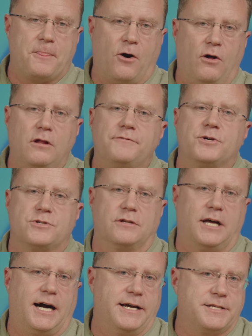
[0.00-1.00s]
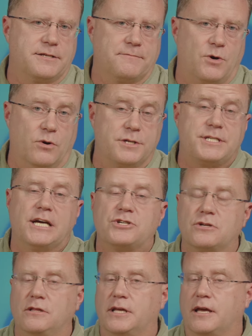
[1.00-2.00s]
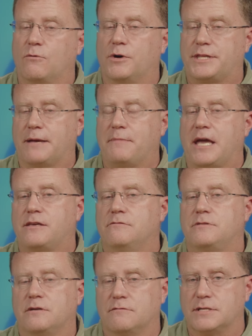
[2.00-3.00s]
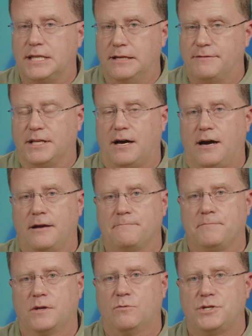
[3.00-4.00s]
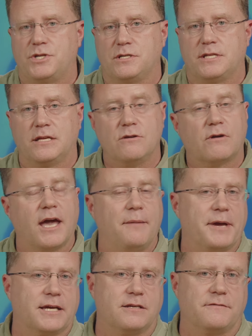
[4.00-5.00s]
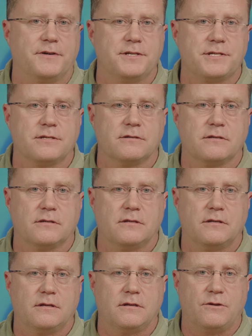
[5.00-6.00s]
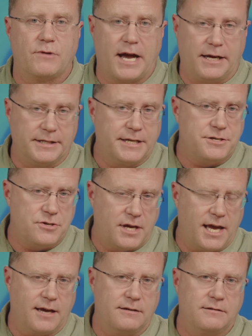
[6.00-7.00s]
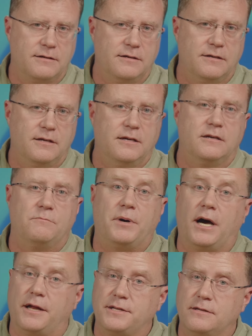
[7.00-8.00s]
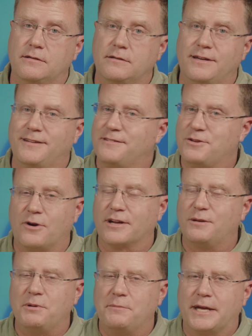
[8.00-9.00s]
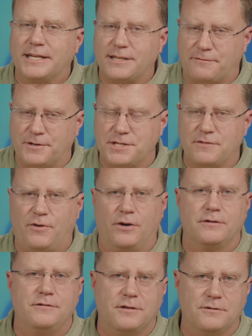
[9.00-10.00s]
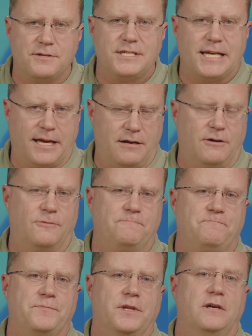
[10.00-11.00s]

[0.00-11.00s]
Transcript: All of those are lies, or essentially what they make you do is live a lie, which is that you can't make a difference. The reality is you can, but you aren't going to be able to make a difference if all you do is stay at home,